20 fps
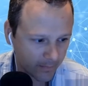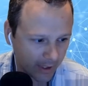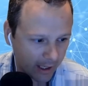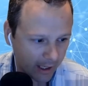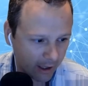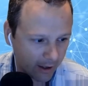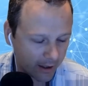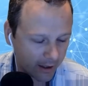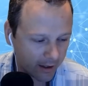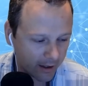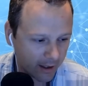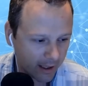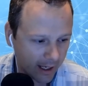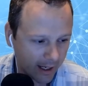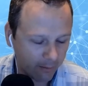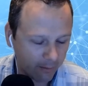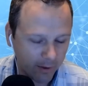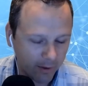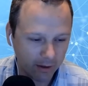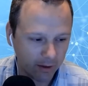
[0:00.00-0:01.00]
Eric,
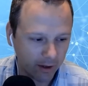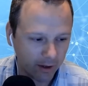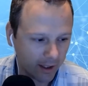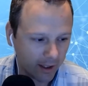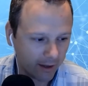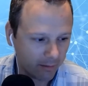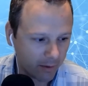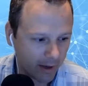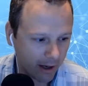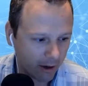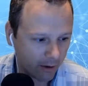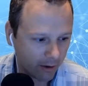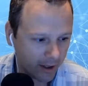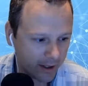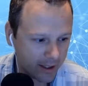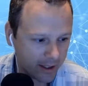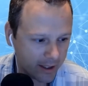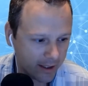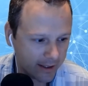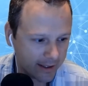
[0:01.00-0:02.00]
and we're going to give
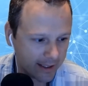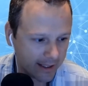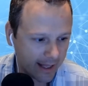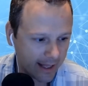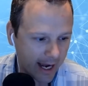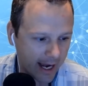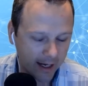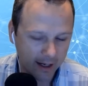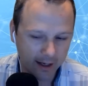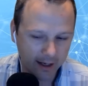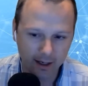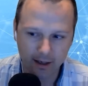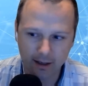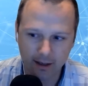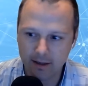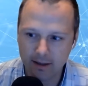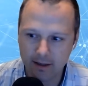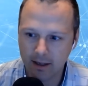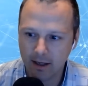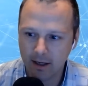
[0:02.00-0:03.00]
priority to that. And